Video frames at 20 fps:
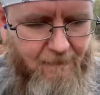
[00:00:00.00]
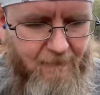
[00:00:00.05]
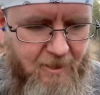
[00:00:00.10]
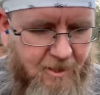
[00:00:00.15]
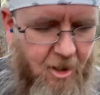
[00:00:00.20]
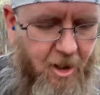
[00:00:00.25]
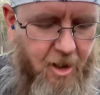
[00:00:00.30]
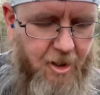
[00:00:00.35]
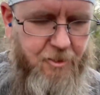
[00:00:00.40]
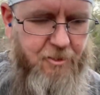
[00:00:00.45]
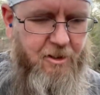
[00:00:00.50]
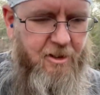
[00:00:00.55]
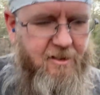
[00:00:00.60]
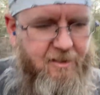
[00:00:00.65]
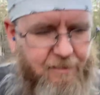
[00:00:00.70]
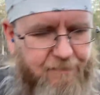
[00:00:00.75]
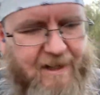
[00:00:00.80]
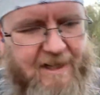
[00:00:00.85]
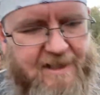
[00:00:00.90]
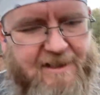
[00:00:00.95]
cartridge
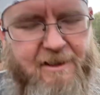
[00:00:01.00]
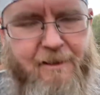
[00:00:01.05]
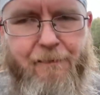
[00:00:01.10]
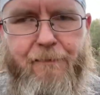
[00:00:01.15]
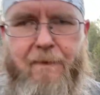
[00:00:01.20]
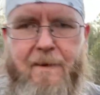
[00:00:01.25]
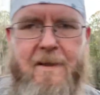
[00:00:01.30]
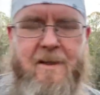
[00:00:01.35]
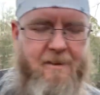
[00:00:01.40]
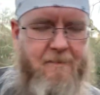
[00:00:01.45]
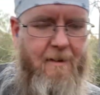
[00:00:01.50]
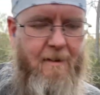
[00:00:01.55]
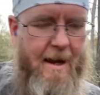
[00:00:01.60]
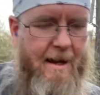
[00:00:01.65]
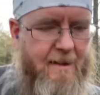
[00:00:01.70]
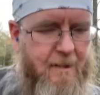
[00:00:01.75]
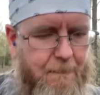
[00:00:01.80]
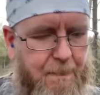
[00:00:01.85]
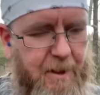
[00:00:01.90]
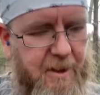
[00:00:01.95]
effectively. I
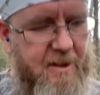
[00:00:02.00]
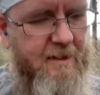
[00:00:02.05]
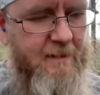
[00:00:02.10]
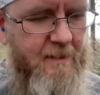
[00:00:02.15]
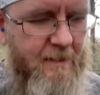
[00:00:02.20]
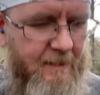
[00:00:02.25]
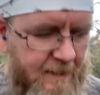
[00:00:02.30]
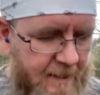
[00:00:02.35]
could put a